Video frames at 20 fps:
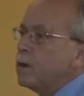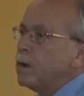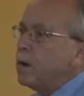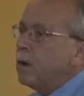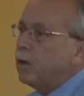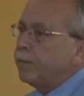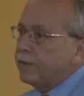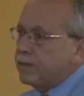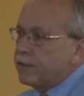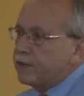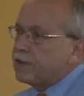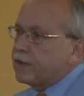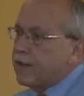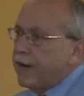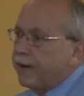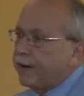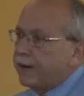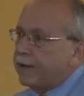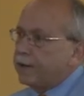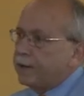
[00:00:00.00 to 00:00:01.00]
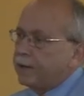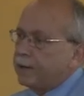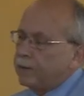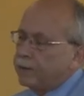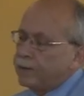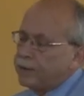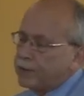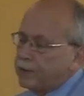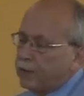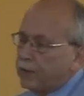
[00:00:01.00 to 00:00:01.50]
of
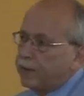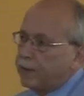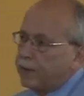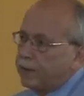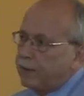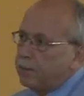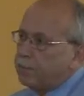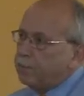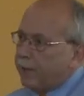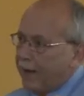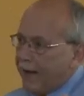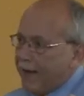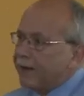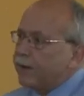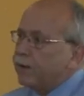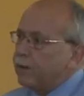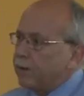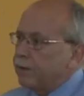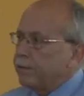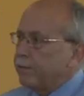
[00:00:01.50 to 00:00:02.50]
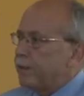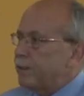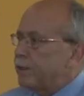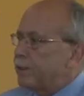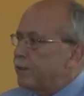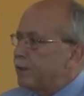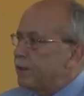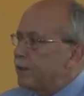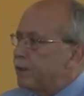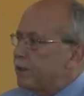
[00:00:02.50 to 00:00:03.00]
historically black
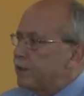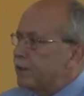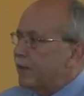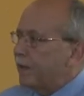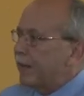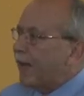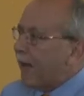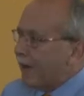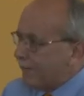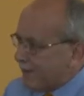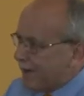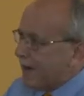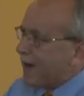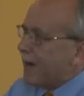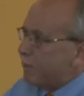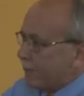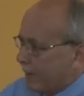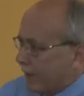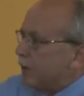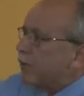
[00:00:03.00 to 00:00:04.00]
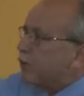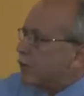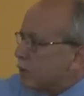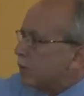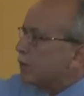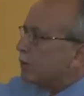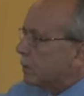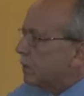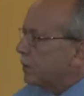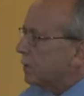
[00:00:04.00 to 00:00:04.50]
universities that have come
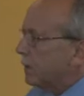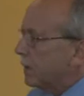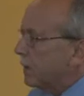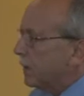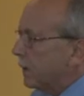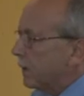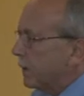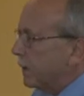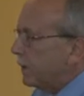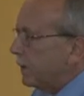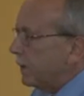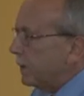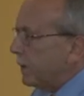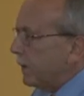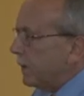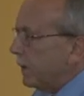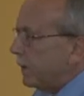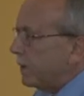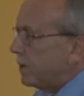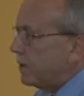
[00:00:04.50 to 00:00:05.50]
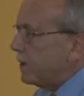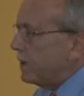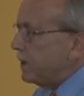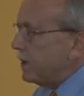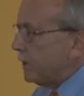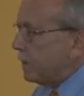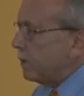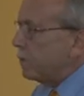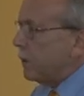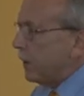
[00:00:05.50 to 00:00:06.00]
into the
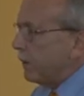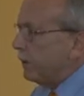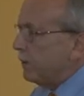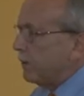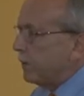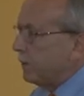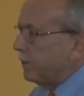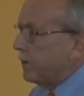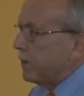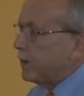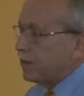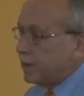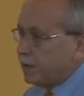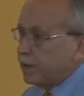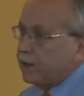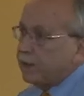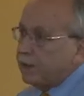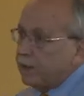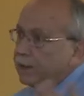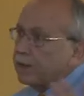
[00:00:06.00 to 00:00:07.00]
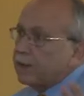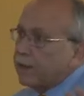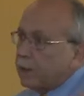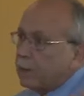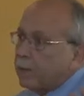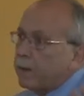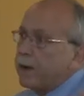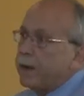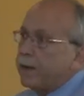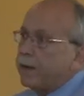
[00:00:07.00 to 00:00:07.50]
tier one university
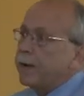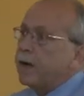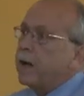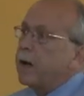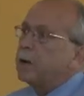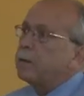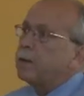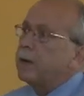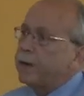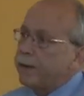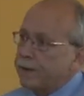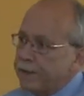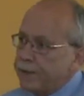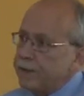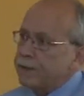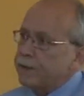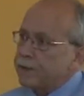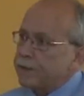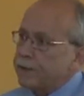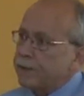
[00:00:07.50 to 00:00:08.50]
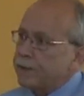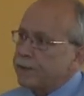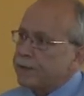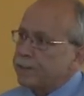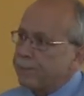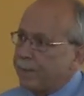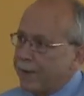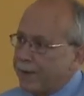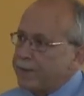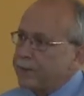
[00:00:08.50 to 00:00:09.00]
that we are now a research
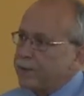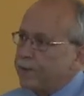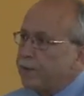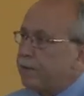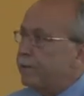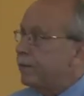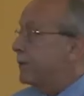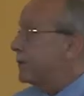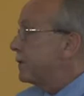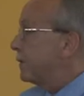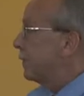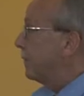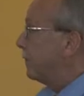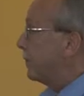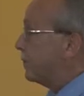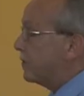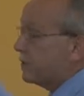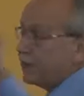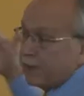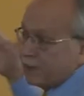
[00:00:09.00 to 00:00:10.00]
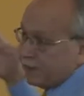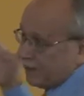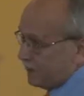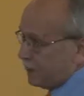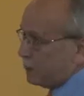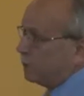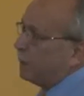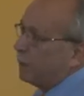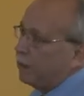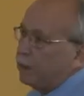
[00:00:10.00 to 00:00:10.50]
based university. And if you see
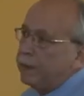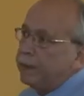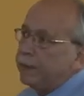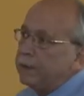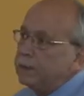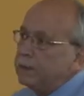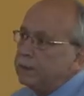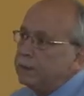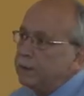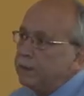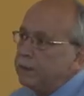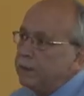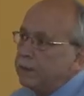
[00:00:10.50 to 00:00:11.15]
this building,